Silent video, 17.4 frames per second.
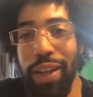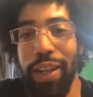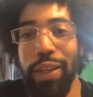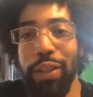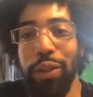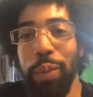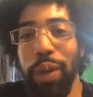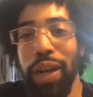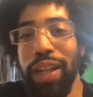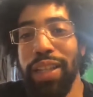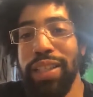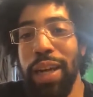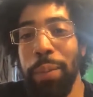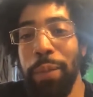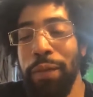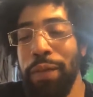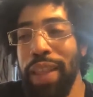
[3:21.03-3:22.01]
So, but on
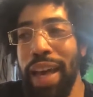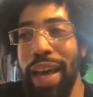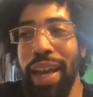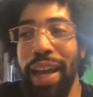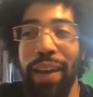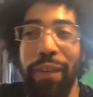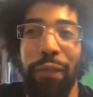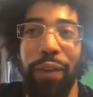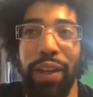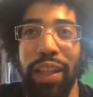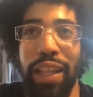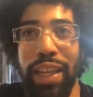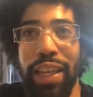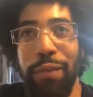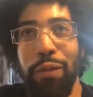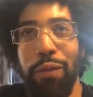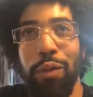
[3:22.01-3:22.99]
top of that, I feel like
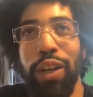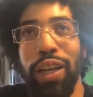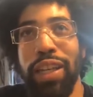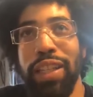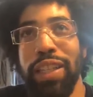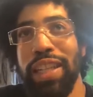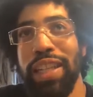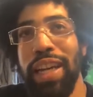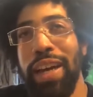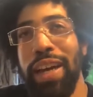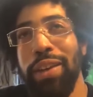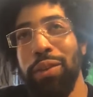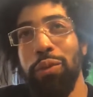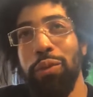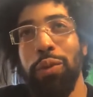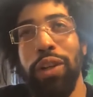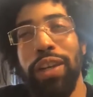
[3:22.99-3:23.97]
if you look in the sky,
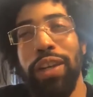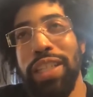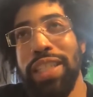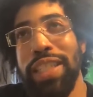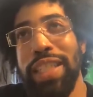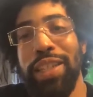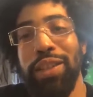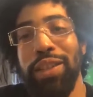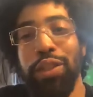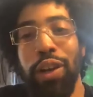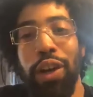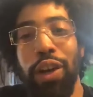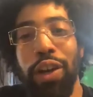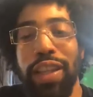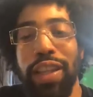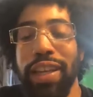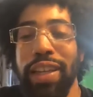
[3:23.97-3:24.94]
you're going to see a
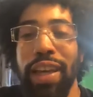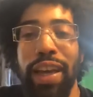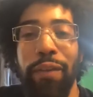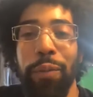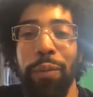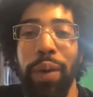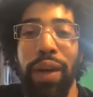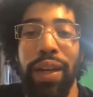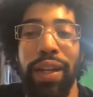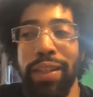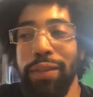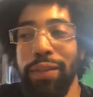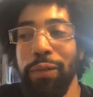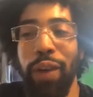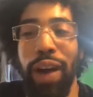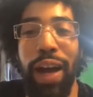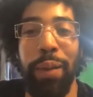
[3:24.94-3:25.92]
star that not everybody
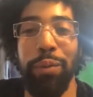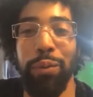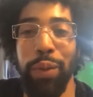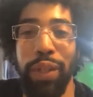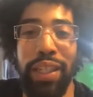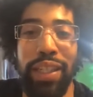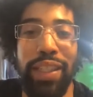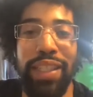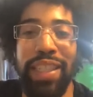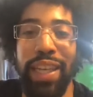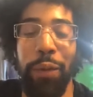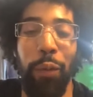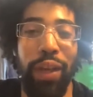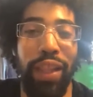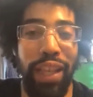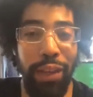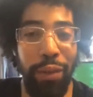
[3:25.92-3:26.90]
vibes with it the same way
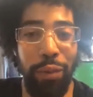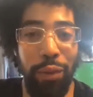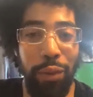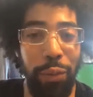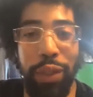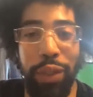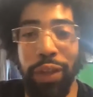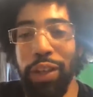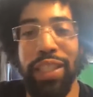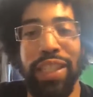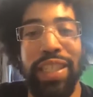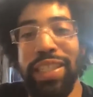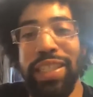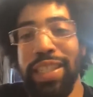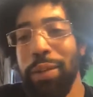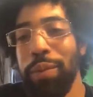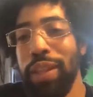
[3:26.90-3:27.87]
that you do. We all see the
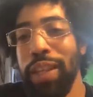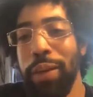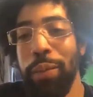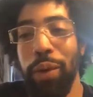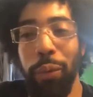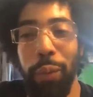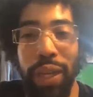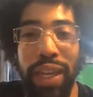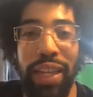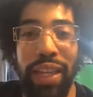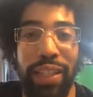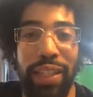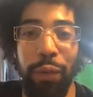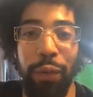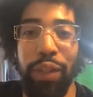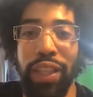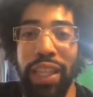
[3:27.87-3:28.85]
same thing, but we get
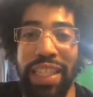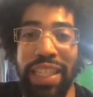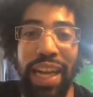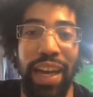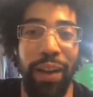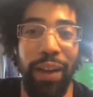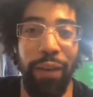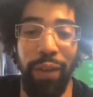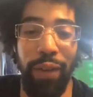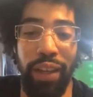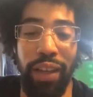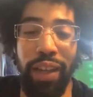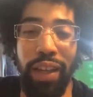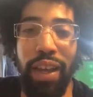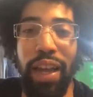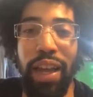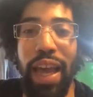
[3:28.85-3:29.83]
different things out of it.
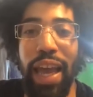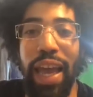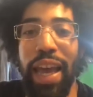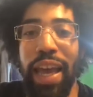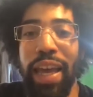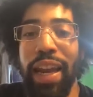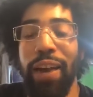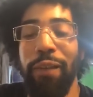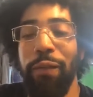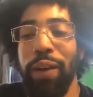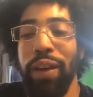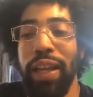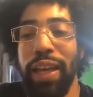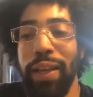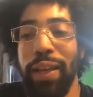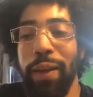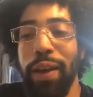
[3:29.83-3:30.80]
And I feel
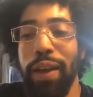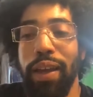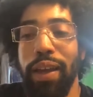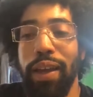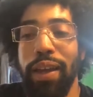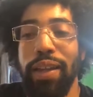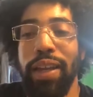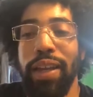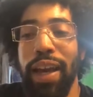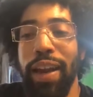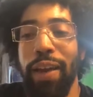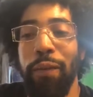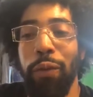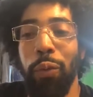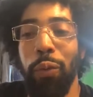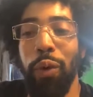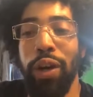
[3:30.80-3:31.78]
like not
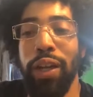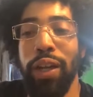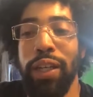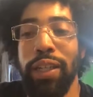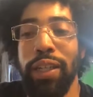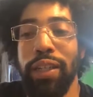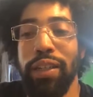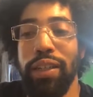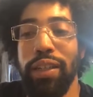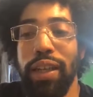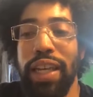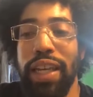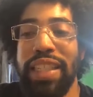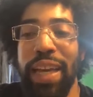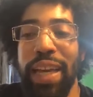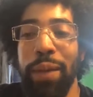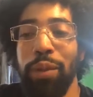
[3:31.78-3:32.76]
everyone
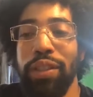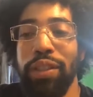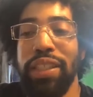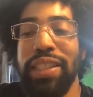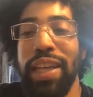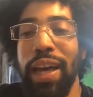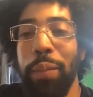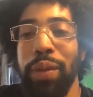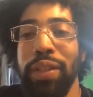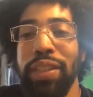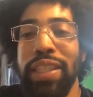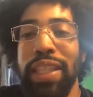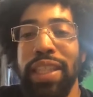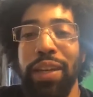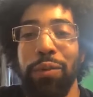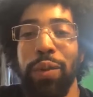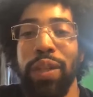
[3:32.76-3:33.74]
is able to tap into
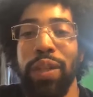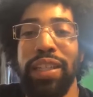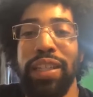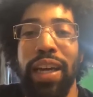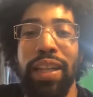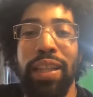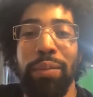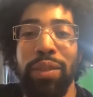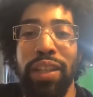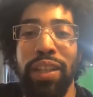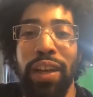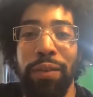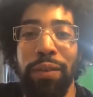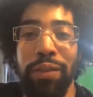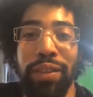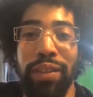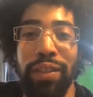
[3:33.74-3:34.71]
that unique side of
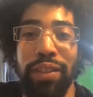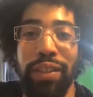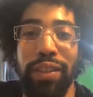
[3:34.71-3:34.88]
themselves.